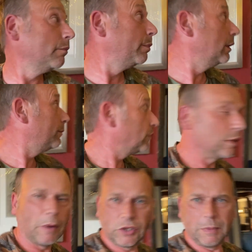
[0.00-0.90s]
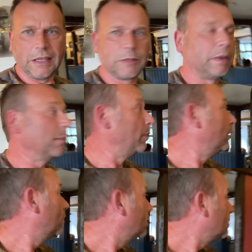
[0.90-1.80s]
but it's supposed to be this pub.
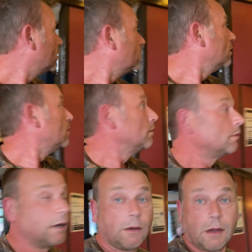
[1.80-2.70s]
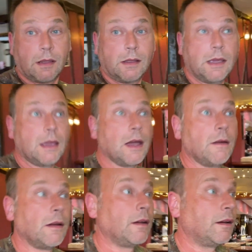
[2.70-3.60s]
Anyway, there you go.
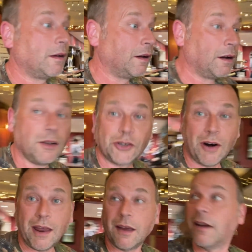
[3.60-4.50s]
It's great.